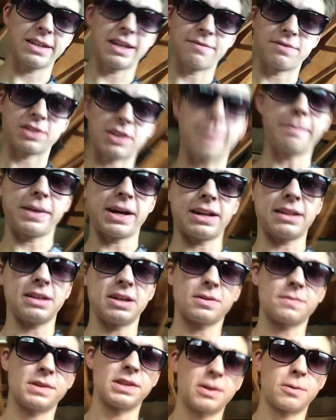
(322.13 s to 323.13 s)
to have some bad
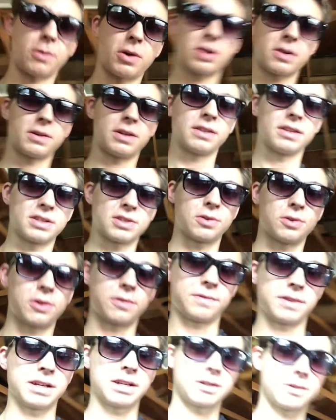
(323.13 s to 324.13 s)
luck when they work on these
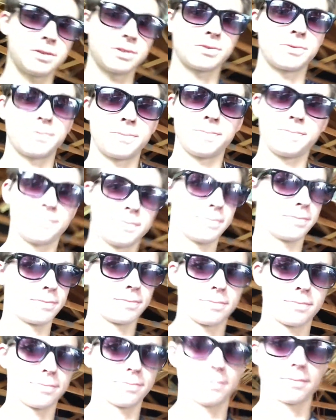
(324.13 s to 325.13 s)
older vehicles.
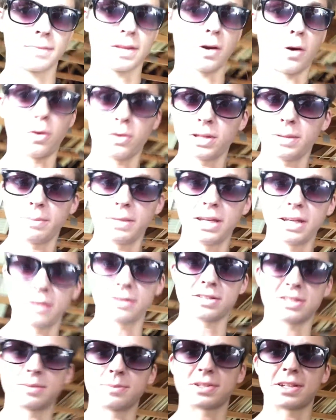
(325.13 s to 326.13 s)
Only me,
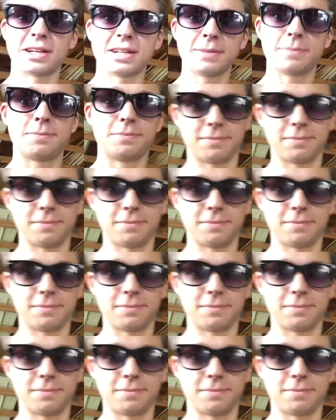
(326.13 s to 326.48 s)
it seems like,